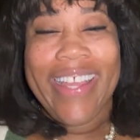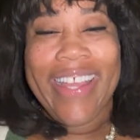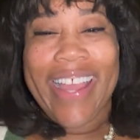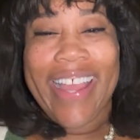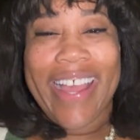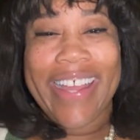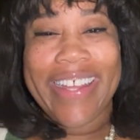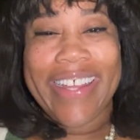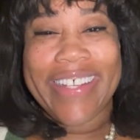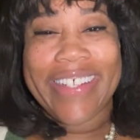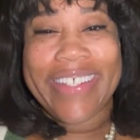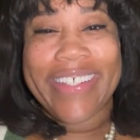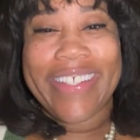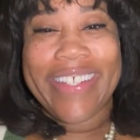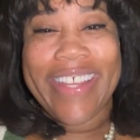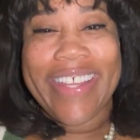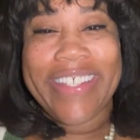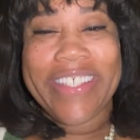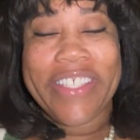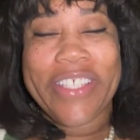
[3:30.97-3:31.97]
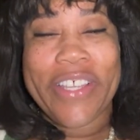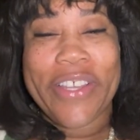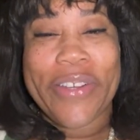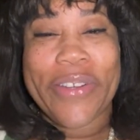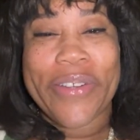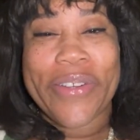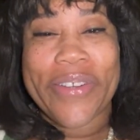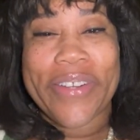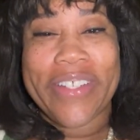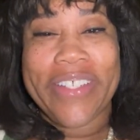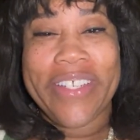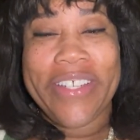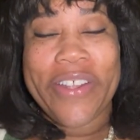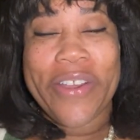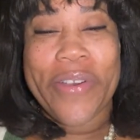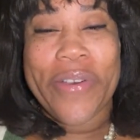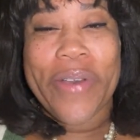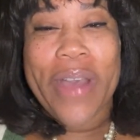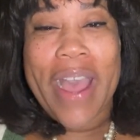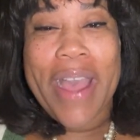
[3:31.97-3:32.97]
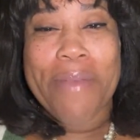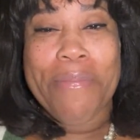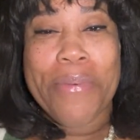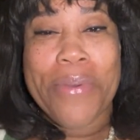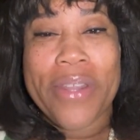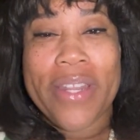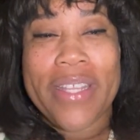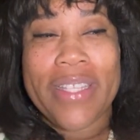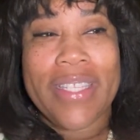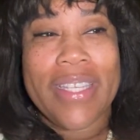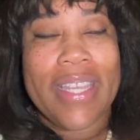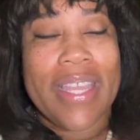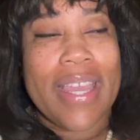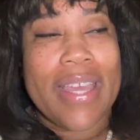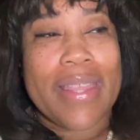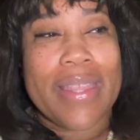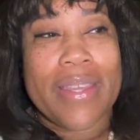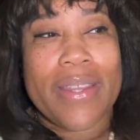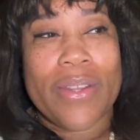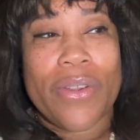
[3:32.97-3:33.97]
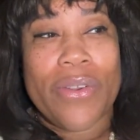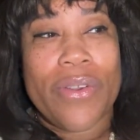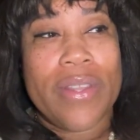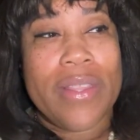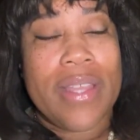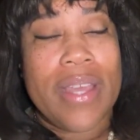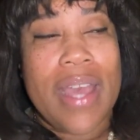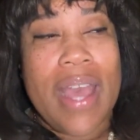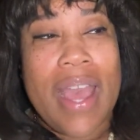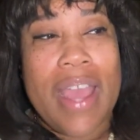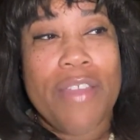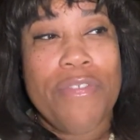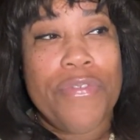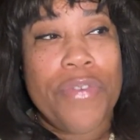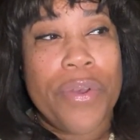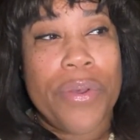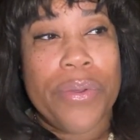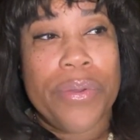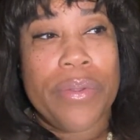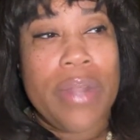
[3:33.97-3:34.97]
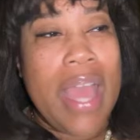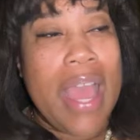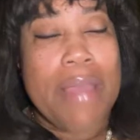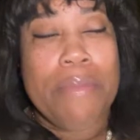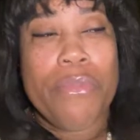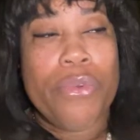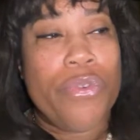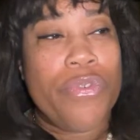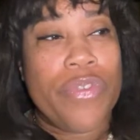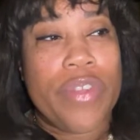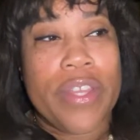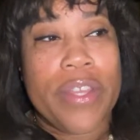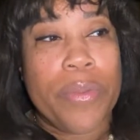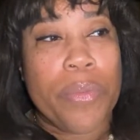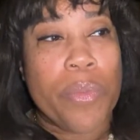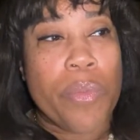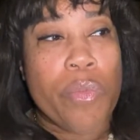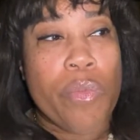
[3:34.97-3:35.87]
And so, I put it together on the iPhone, iMovie.